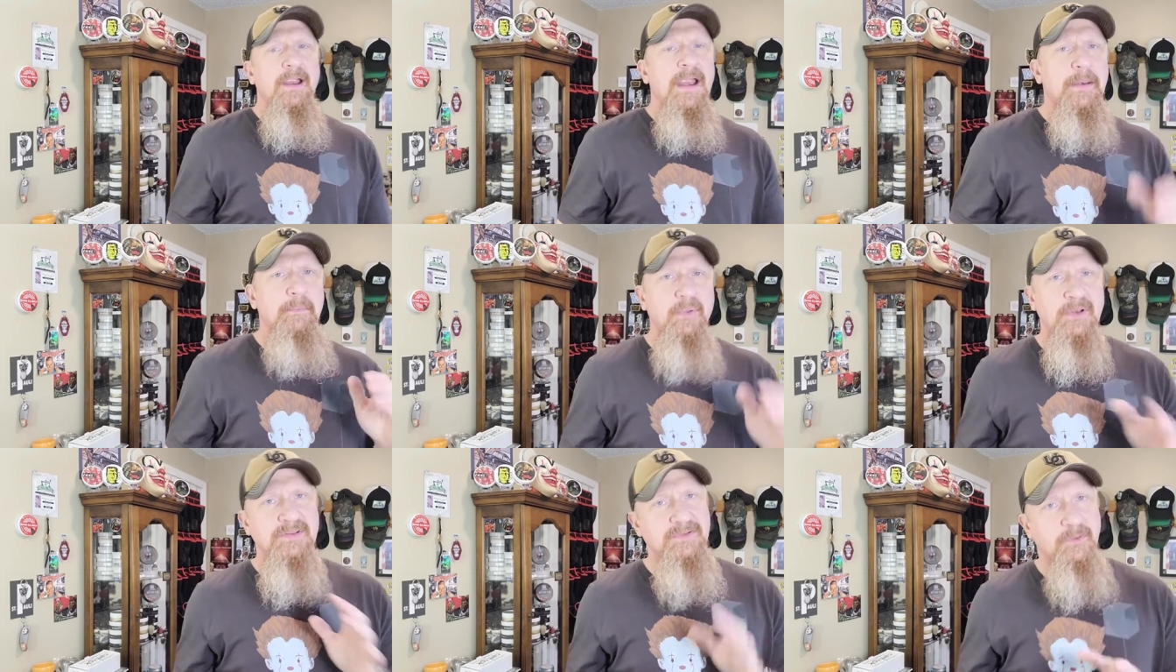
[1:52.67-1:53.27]
and
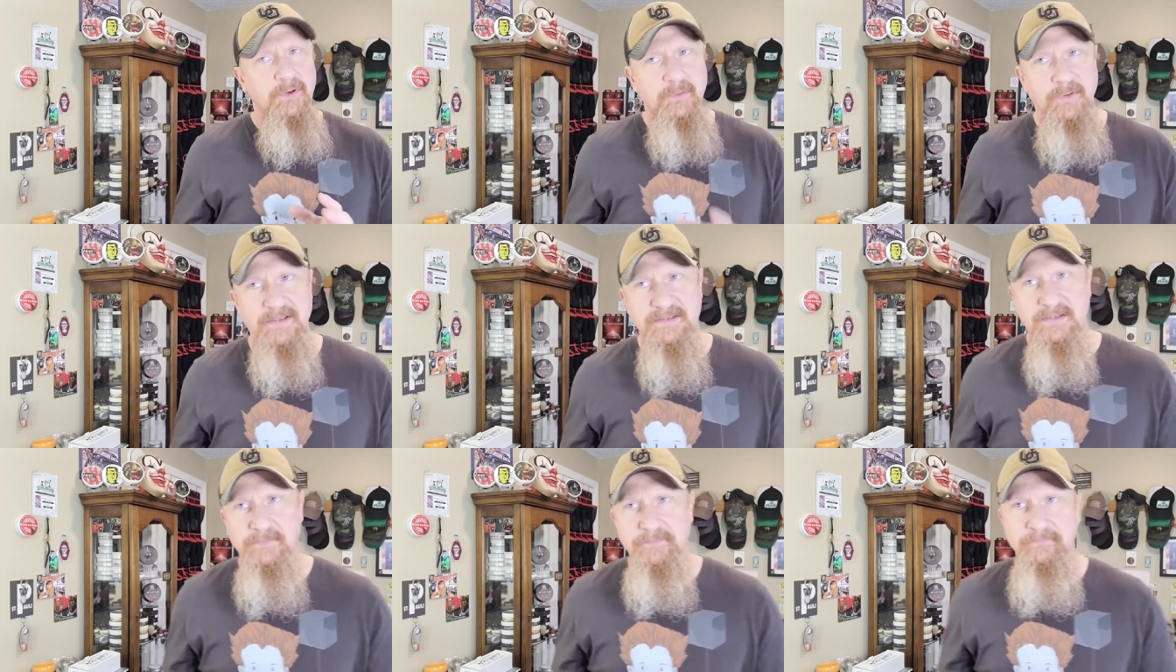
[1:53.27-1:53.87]
benzoin
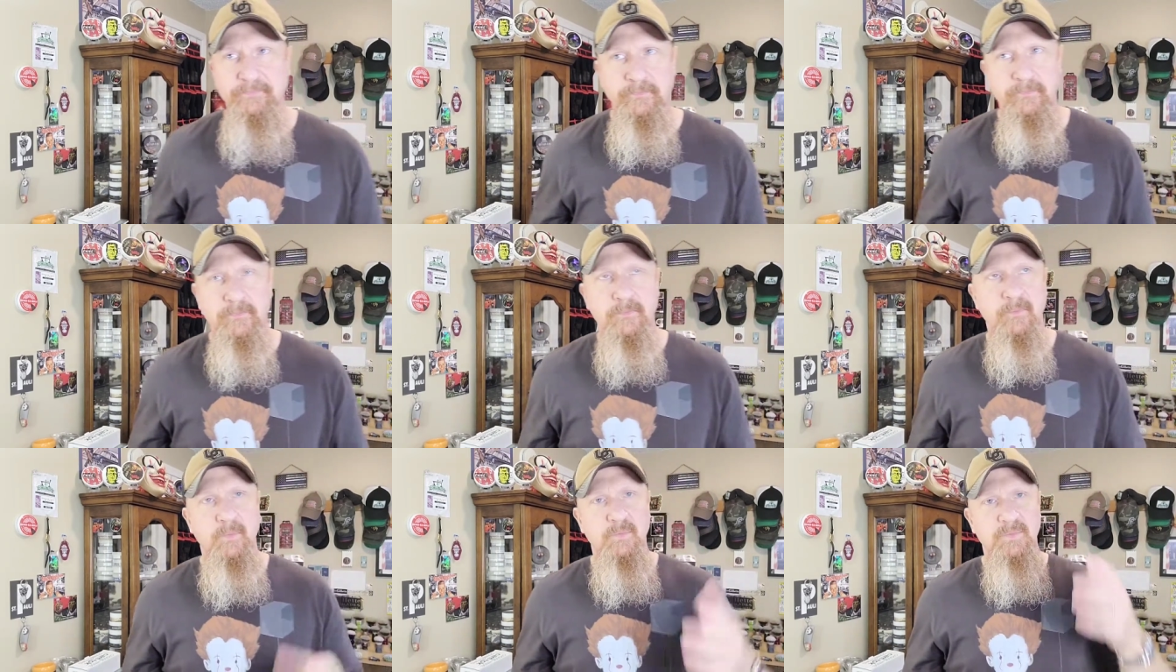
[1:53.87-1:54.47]
resin.
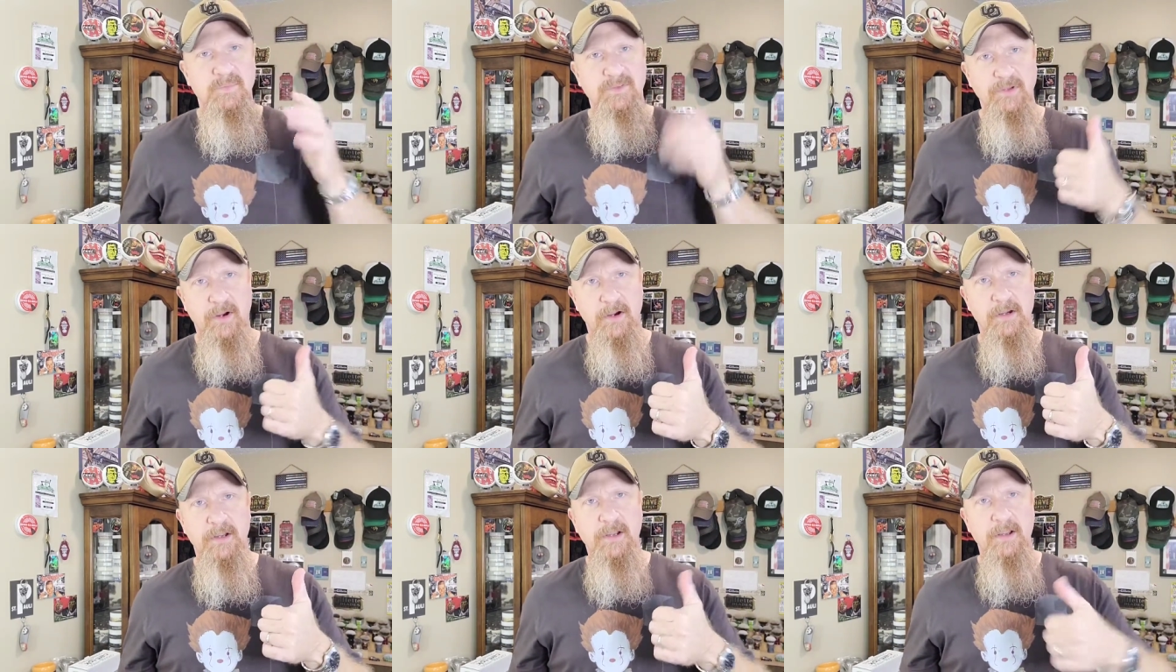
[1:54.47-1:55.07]

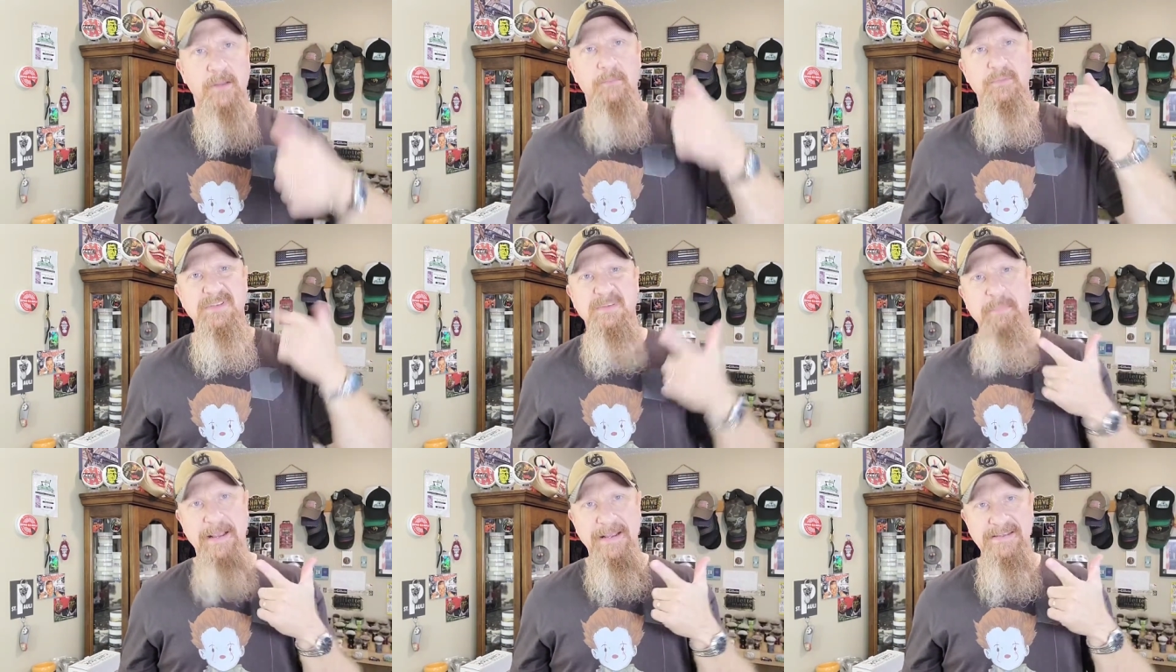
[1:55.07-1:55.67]
Dark,
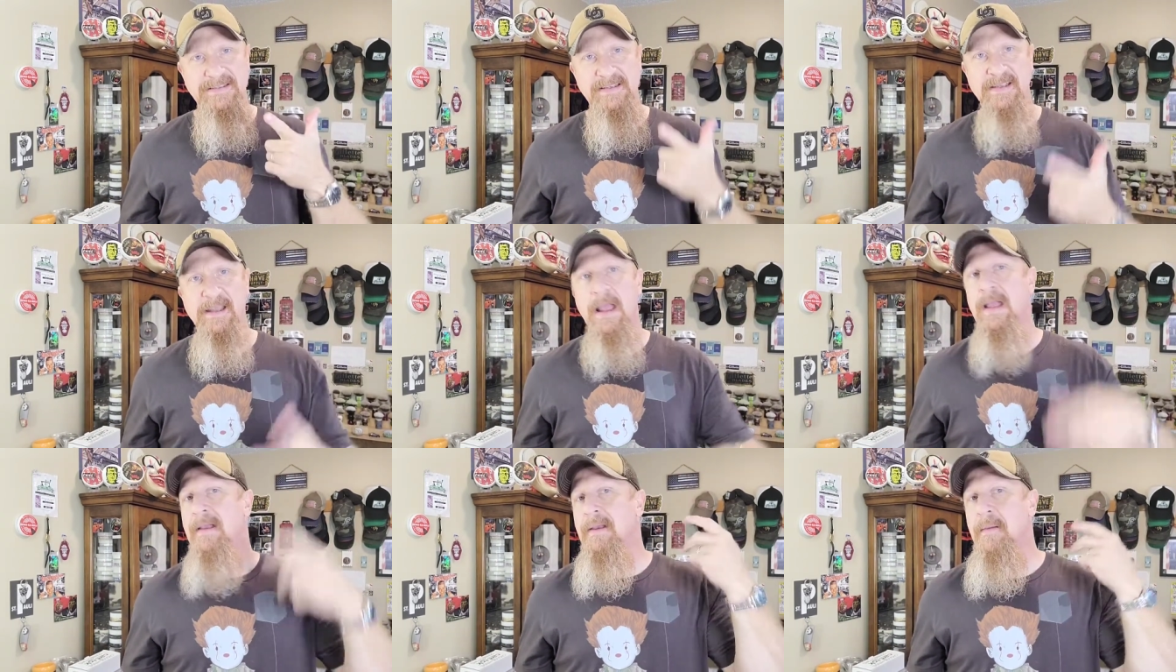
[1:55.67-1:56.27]
spicy,
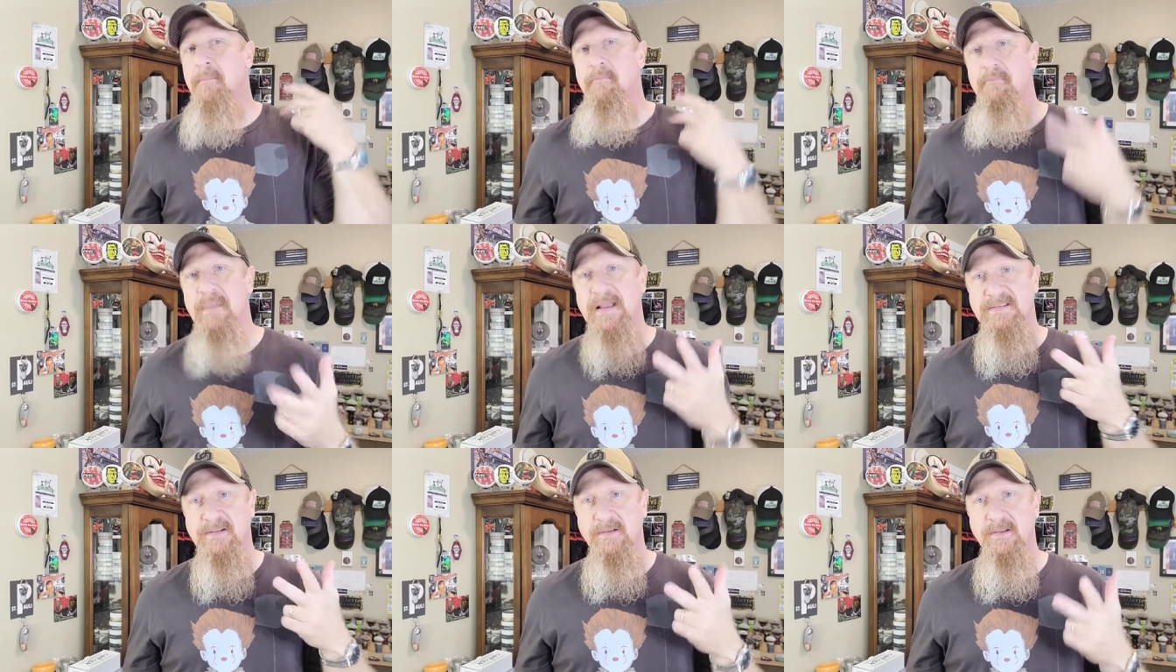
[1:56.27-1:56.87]

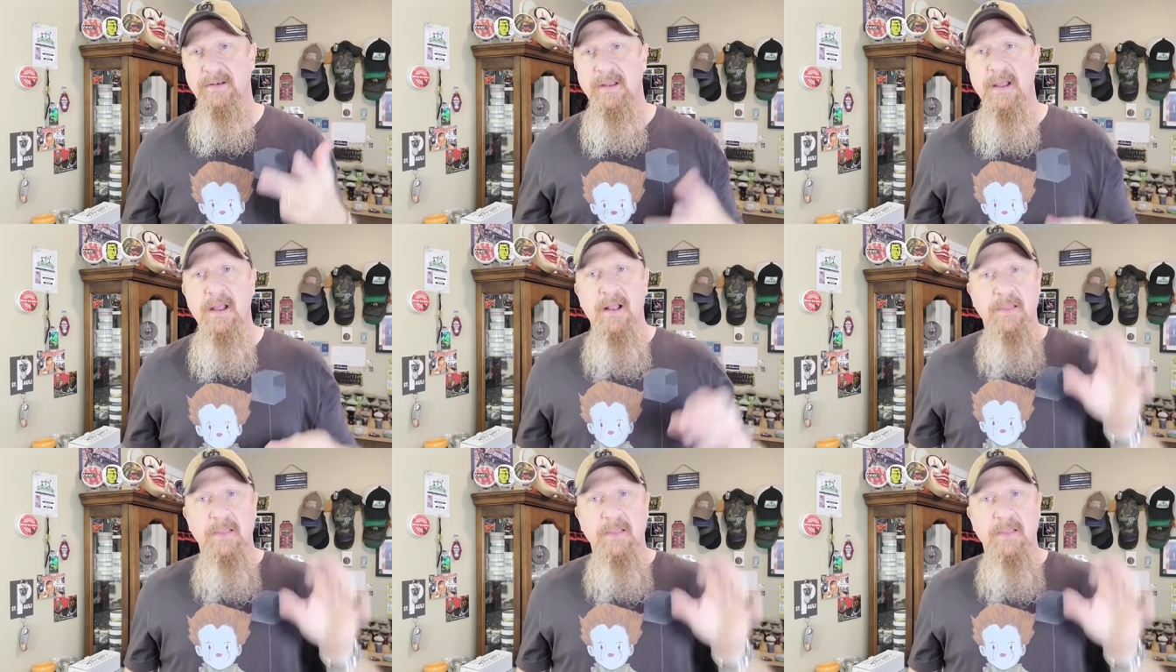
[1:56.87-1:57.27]
masculine.